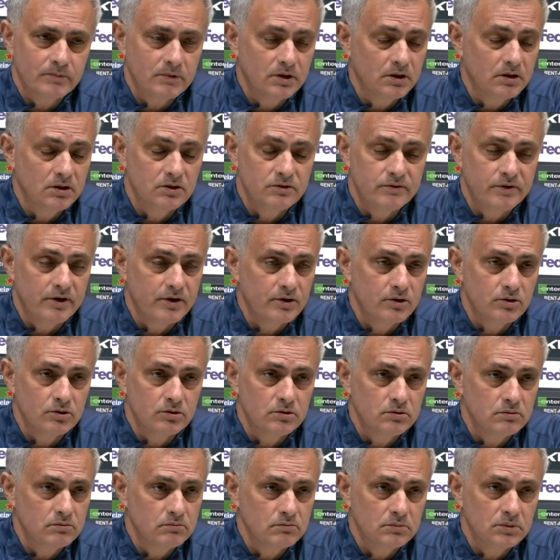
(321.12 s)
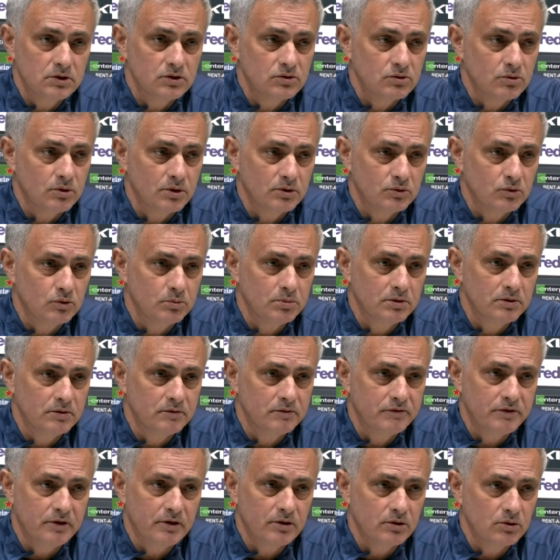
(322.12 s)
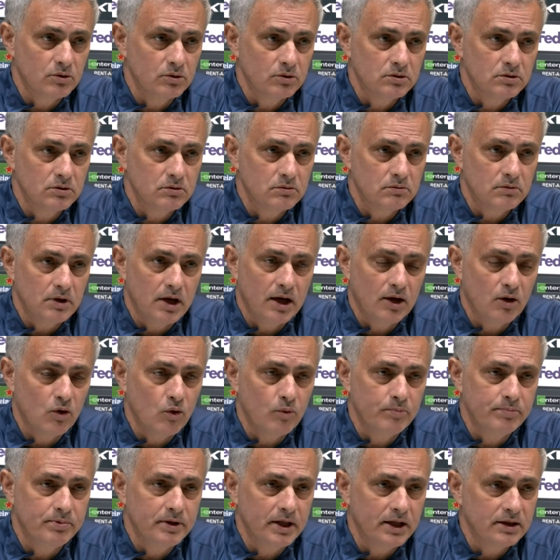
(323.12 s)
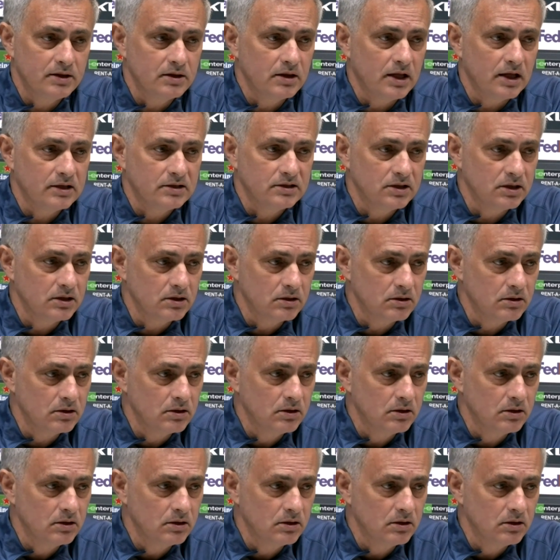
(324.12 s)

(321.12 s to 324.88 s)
is very good is going to be very good i hope that nothing